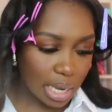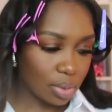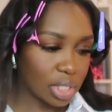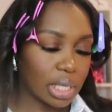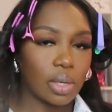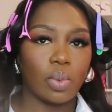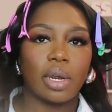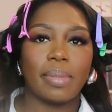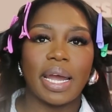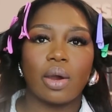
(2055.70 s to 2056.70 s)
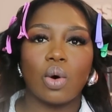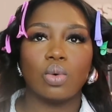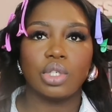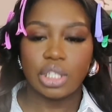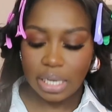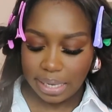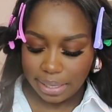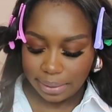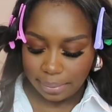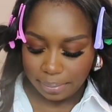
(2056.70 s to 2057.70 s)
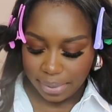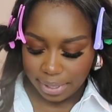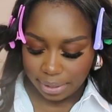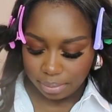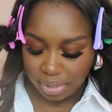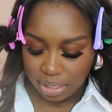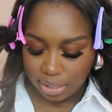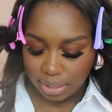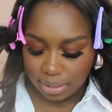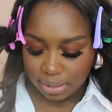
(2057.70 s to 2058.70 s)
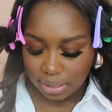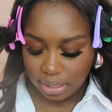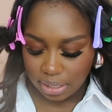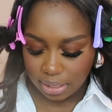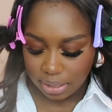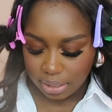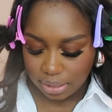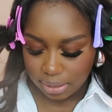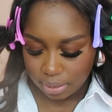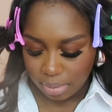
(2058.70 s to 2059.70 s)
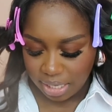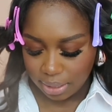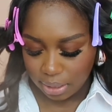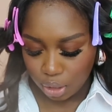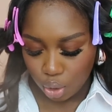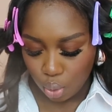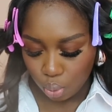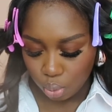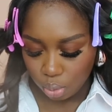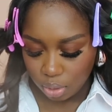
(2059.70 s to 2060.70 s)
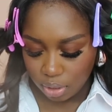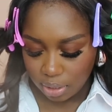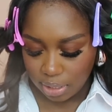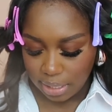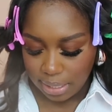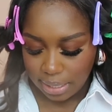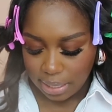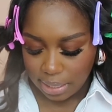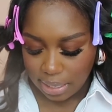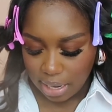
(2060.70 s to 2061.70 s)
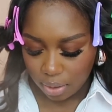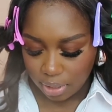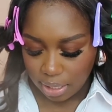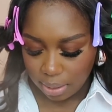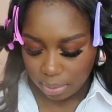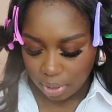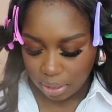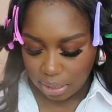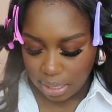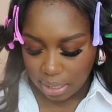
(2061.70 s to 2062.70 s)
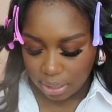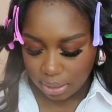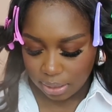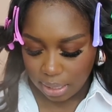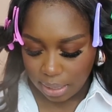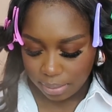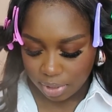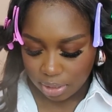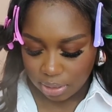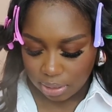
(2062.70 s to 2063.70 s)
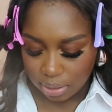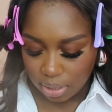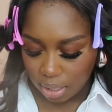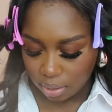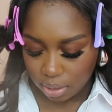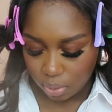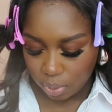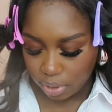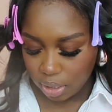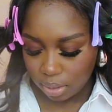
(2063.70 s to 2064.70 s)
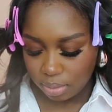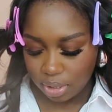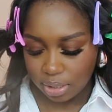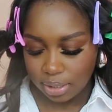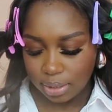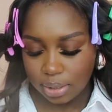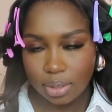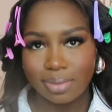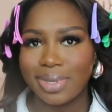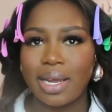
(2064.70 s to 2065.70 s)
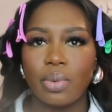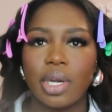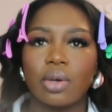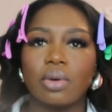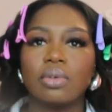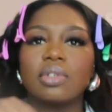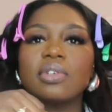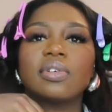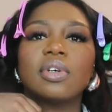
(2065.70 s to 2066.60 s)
I was gonna wear my old chain, but because it is mainly gold, now that I'm looking at it, I'm just not gonna wear it because we're not wearing gold.